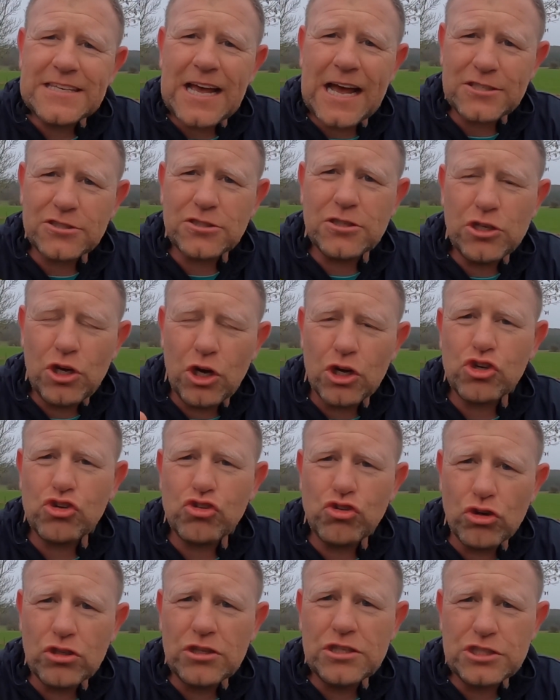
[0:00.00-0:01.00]
task that you're
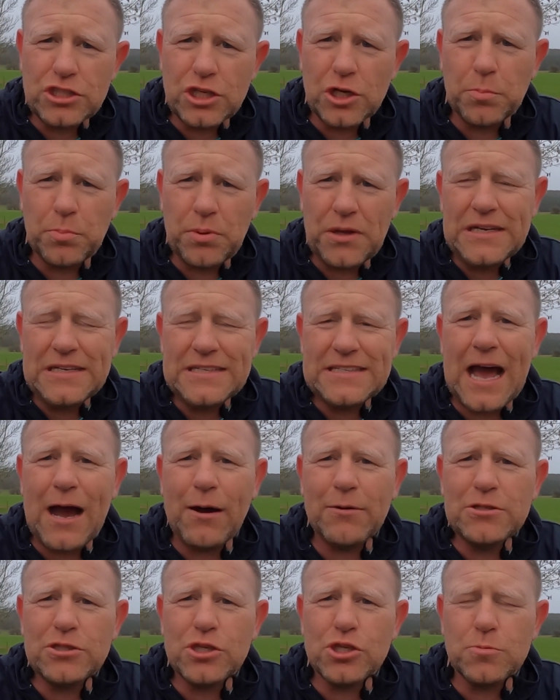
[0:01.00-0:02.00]
struggling to complete
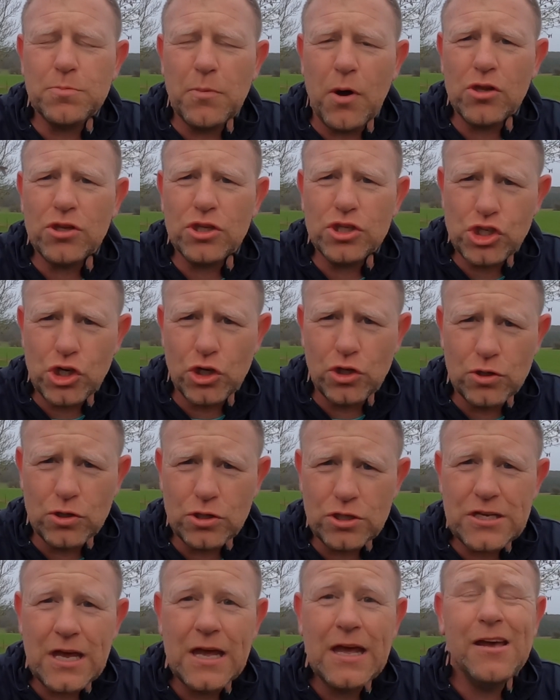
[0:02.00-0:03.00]
down into smaller
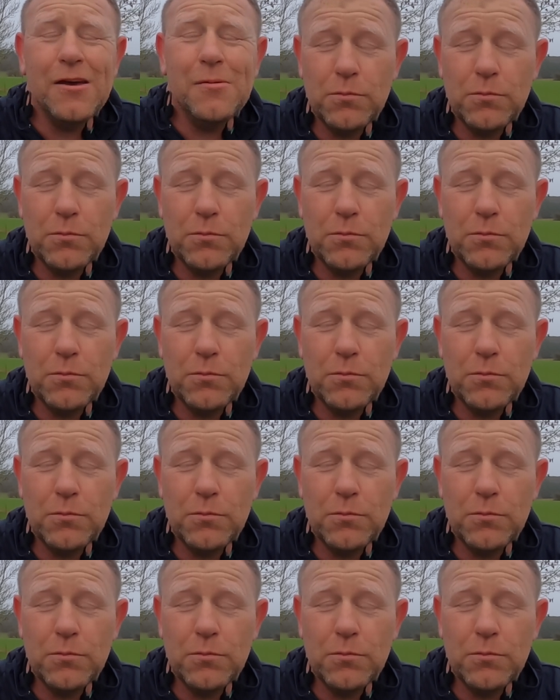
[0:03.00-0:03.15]
chunks